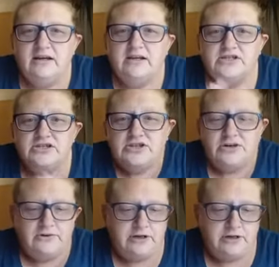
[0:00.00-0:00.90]

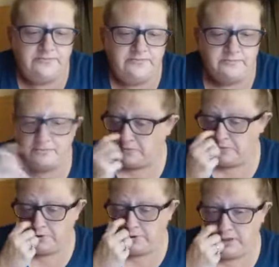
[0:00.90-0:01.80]
So um
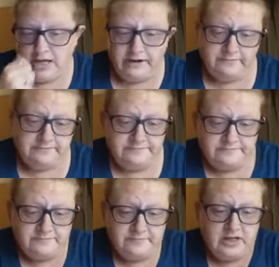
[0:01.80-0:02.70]
yeah.
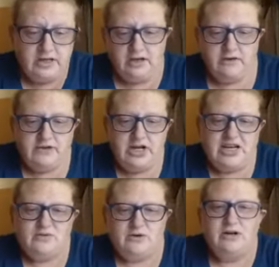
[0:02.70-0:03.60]
If you
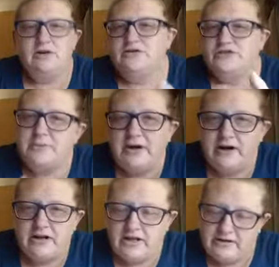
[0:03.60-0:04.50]
guys want to host a
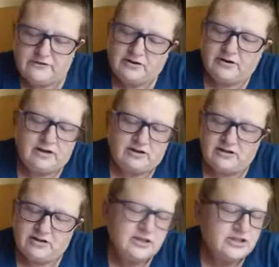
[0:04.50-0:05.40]
party if you're not
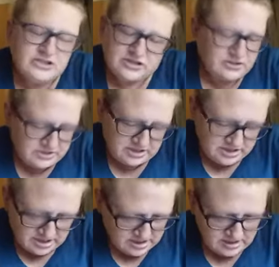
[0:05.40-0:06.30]
a
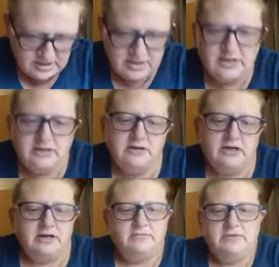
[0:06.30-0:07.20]
consultant.
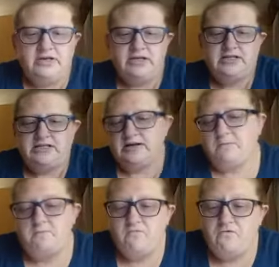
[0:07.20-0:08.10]
Um and get some
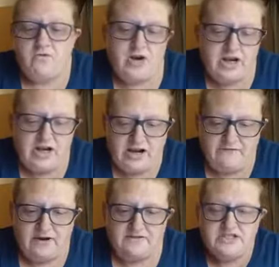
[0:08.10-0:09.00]
free and half
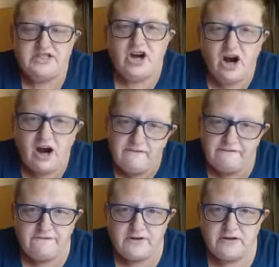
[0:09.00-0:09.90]
off stuff.